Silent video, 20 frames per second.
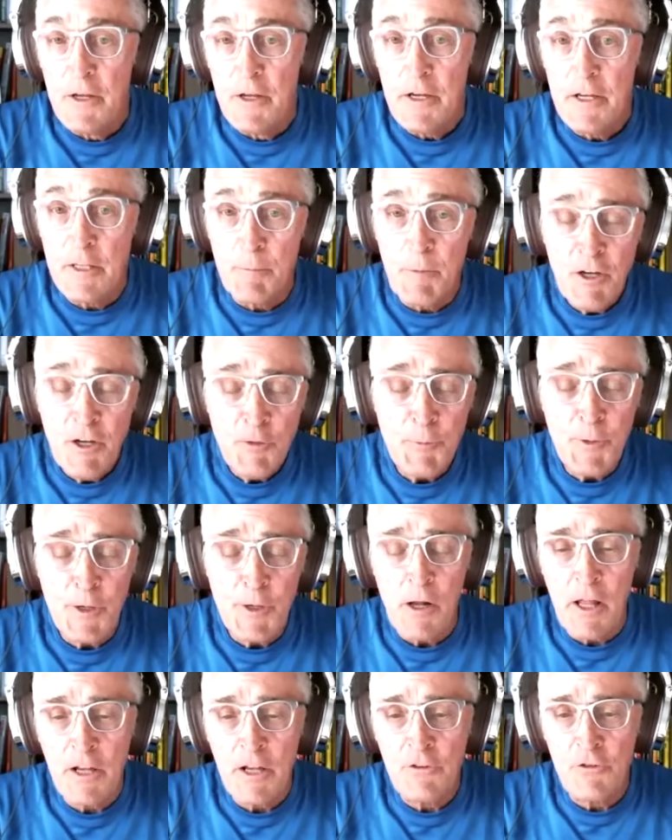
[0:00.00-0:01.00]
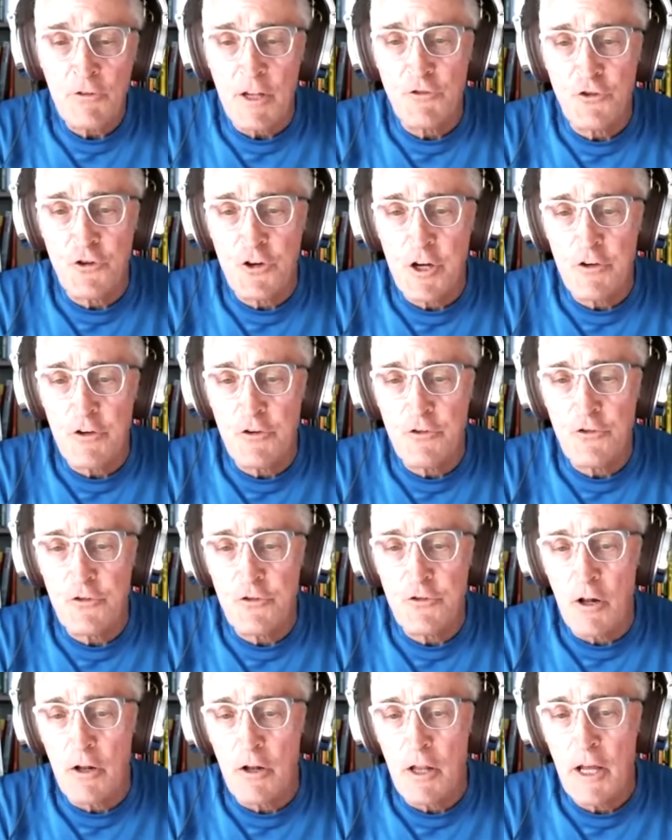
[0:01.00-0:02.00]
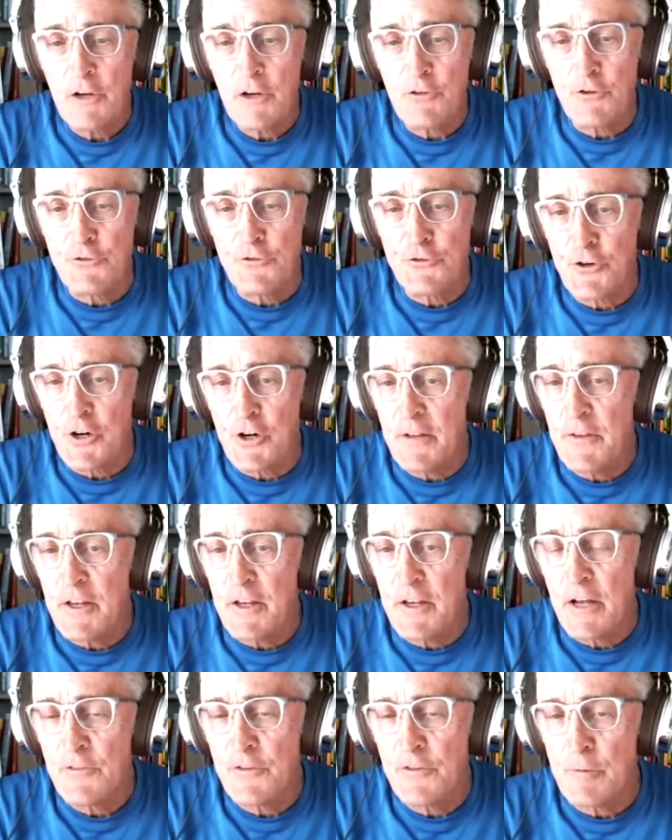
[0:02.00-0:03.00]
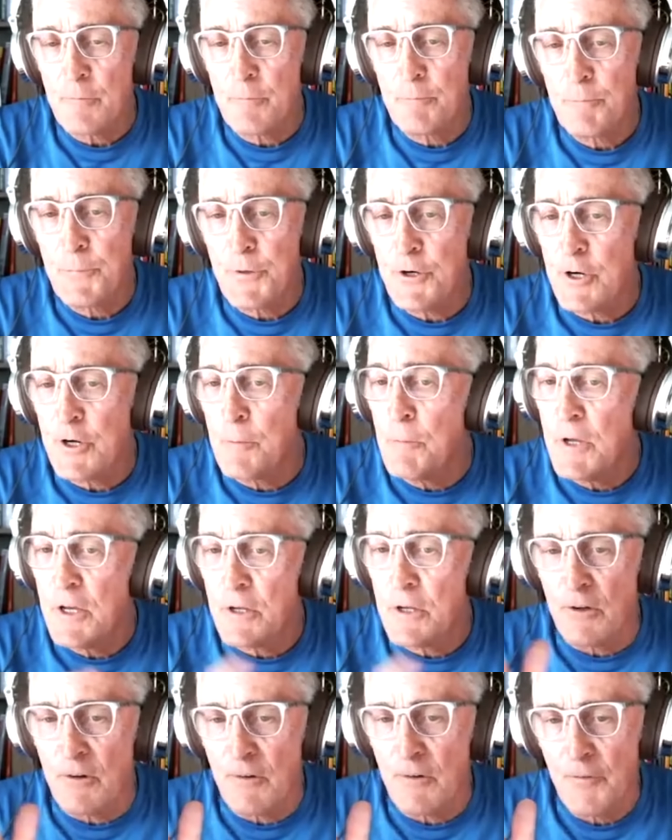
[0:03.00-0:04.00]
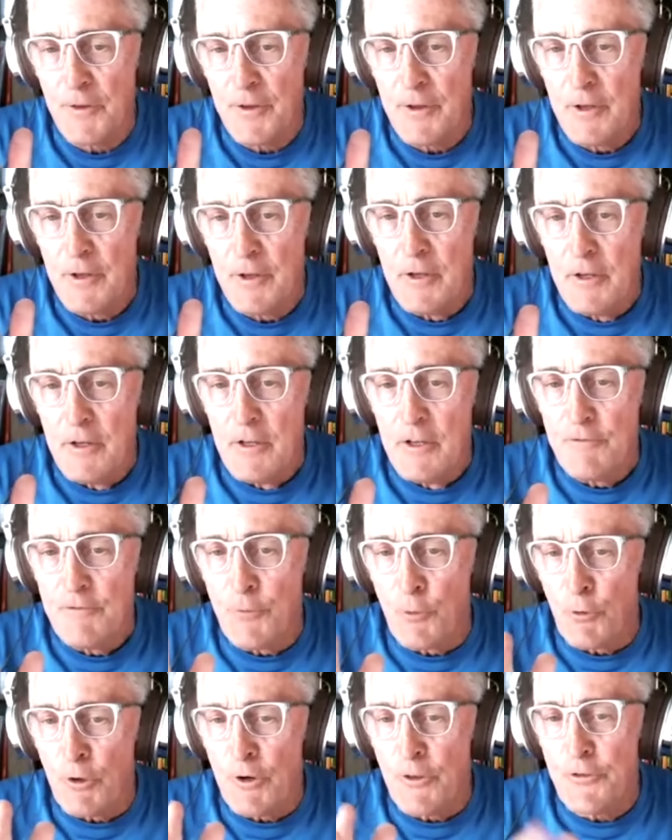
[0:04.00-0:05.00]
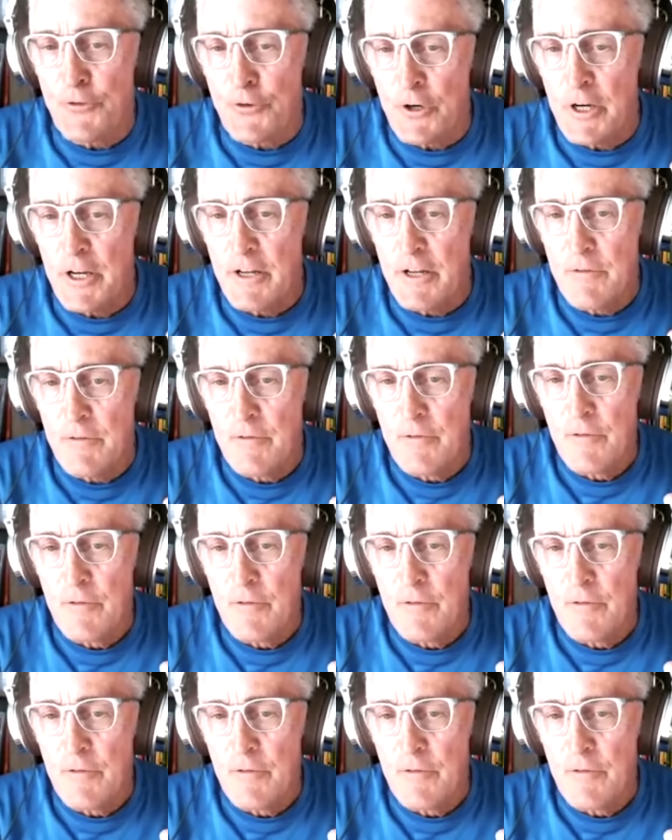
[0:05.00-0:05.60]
In the base period, i will actually change, I'll actually train the athlete pyramidal, 4 mm-hmm. and three,